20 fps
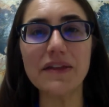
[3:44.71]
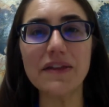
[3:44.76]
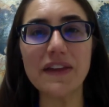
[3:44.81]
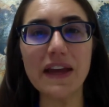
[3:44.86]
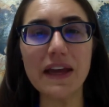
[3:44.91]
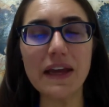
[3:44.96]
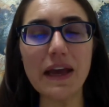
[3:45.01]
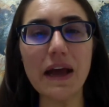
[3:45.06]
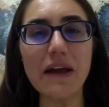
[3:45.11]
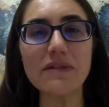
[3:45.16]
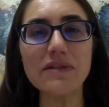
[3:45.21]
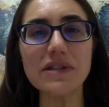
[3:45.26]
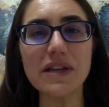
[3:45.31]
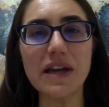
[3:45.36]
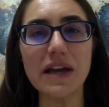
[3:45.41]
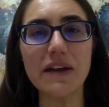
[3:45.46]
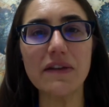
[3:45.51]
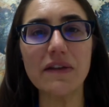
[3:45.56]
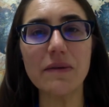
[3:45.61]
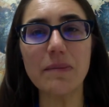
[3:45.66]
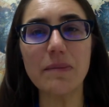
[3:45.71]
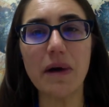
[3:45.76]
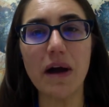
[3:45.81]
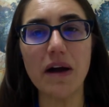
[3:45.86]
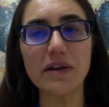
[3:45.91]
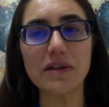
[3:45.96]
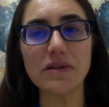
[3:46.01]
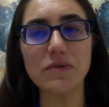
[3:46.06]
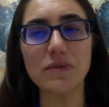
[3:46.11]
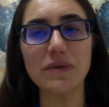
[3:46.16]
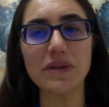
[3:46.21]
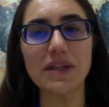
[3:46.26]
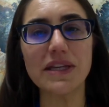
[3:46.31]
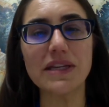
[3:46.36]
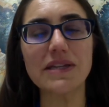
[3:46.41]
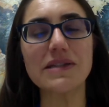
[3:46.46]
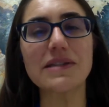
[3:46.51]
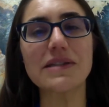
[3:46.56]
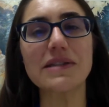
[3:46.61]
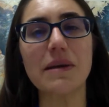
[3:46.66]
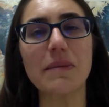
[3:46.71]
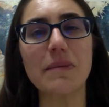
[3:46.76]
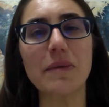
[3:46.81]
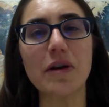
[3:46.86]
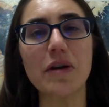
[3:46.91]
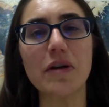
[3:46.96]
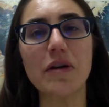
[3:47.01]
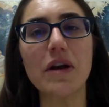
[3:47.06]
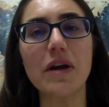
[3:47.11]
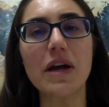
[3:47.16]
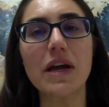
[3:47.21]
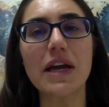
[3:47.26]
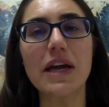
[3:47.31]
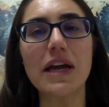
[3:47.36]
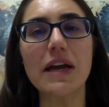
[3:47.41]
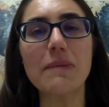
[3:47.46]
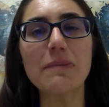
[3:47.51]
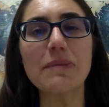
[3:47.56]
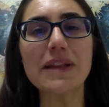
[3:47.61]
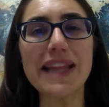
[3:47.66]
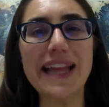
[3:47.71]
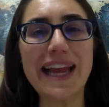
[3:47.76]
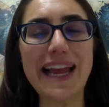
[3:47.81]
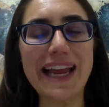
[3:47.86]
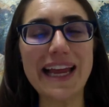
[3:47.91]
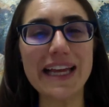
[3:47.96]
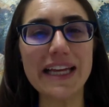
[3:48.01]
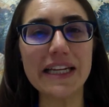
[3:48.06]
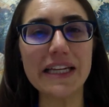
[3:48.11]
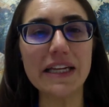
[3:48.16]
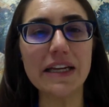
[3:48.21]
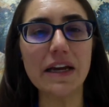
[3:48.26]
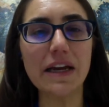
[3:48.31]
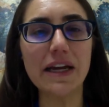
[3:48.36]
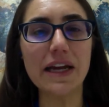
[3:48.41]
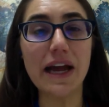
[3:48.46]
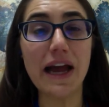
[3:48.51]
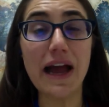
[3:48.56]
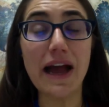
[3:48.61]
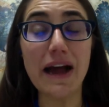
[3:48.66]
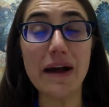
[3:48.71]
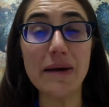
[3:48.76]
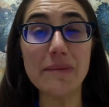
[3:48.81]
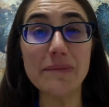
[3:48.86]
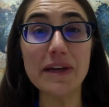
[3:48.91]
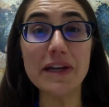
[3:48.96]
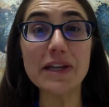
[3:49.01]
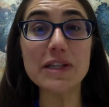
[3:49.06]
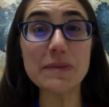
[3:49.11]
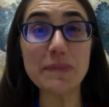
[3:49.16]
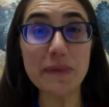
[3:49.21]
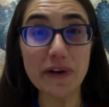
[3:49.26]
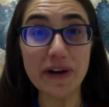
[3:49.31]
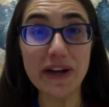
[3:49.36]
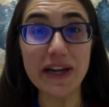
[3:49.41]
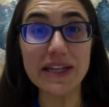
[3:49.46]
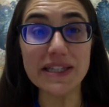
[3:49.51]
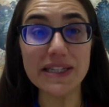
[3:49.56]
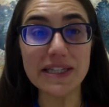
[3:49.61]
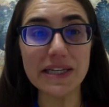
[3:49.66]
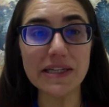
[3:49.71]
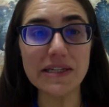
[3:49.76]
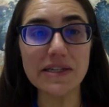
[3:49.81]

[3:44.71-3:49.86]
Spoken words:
Think outside of the box with these summer plan experiences.